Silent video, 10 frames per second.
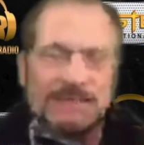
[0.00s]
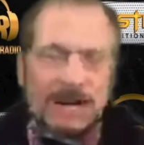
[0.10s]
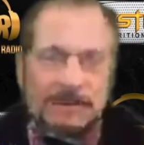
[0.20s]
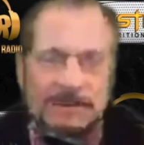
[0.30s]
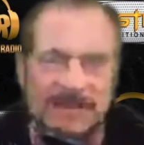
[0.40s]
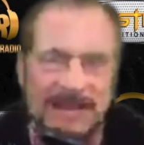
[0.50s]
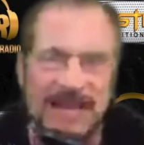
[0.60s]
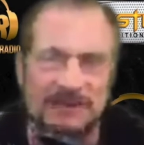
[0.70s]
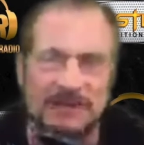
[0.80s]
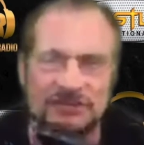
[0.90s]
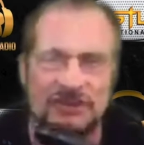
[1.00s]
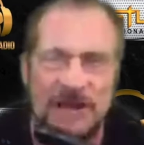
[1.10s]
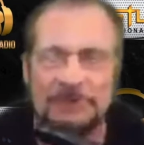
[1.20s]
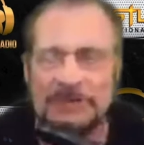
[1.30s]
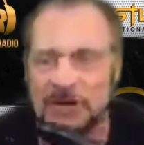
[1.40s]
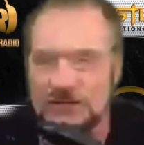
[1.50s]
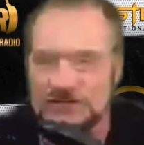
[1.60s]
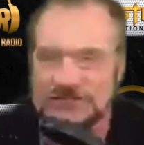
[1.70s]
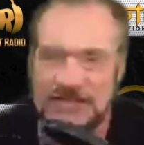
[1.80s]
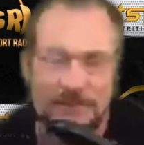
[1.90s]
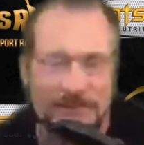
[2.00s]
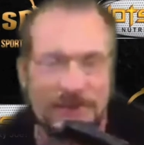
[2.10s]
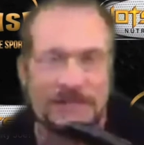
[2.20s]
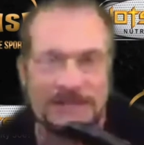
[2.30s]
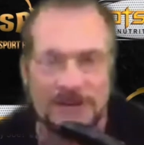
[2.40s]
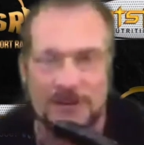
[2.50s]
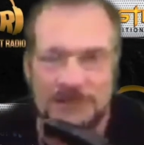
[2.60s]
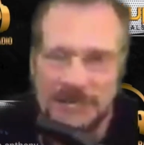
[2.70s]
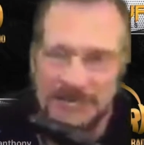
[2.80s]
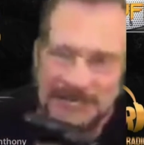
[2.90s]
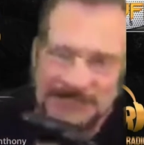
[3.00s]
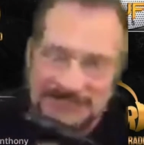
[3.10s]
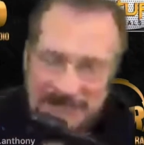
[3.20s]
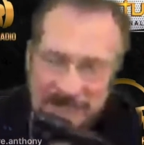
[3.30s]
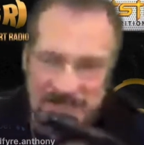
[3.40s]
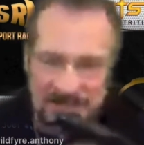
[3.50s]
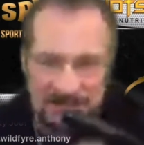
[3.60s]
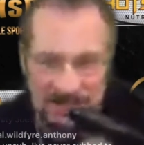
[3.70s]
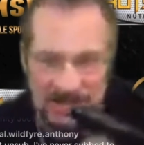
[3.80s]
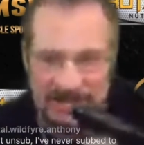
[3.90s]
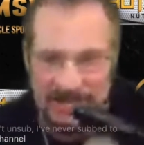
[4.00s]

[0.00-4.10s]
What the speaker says: because I haven't dropped the load since I fucked the old lady in South Carolina